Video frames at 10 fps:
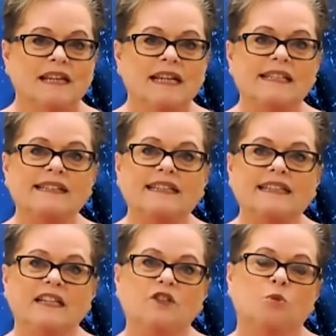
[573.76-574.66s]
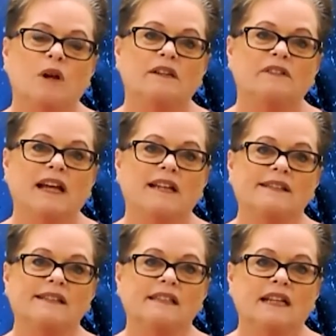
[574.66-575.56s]
is that each one of
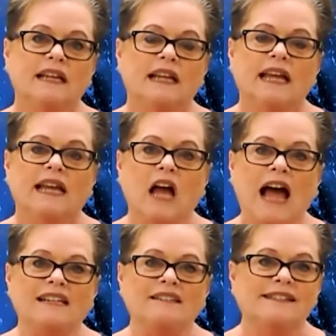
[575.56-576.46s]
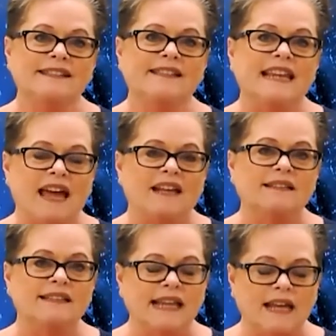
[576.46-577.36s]
us
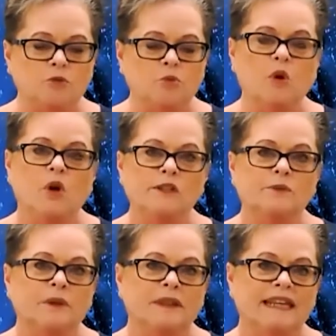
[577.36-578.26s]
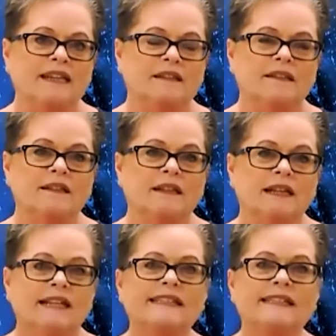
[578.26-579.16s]
understands and works within
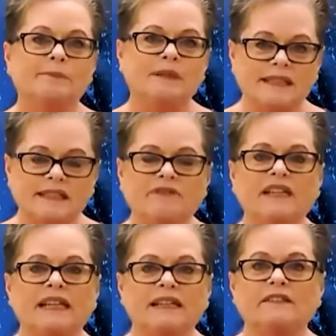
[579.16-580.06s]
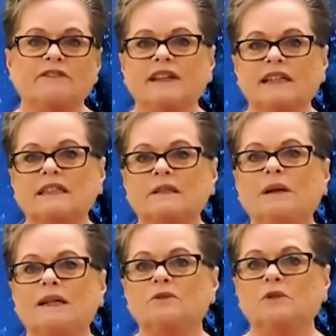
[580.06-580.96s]
specifically defined
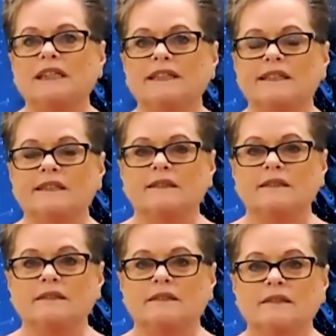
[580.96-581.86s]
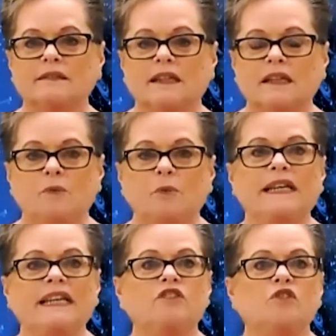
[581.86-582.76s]
boundaries. We
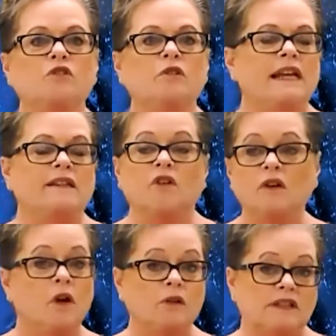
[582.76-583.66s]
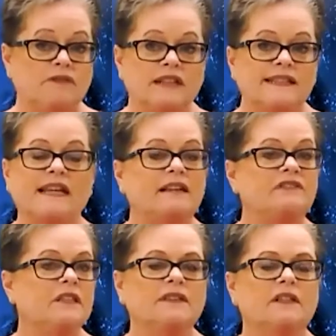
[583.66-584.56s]
need to do that not only for the
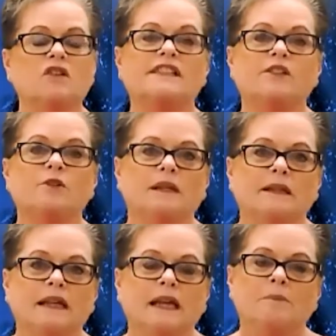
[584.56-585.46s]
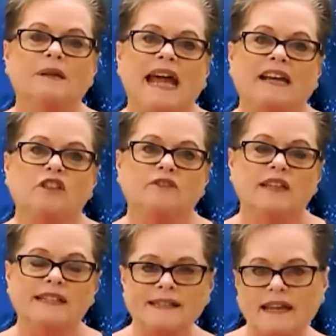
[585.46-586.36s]
safety of the consumer, but actually for
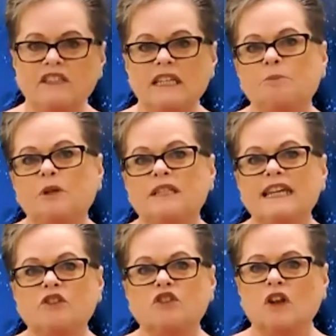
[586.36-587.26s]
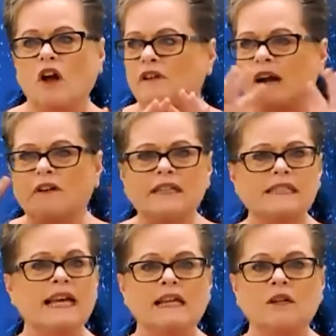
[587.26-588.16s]
the safety and protection of our
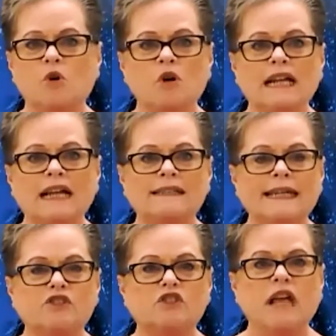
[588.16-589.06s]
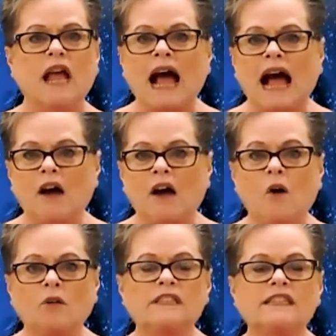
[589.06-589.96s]
entire organization, our
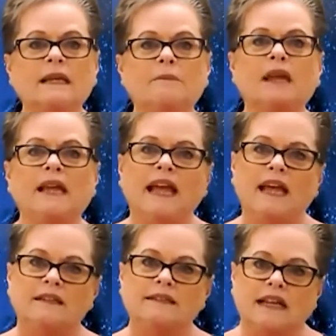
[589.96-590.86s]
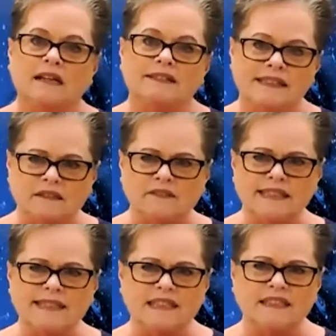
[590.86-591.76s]
whole team, and ourselves
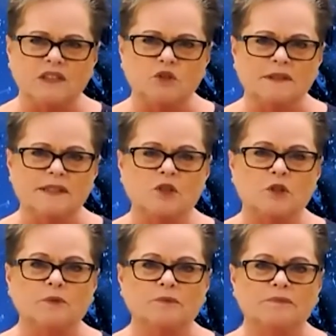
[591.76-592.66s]
as individuals too.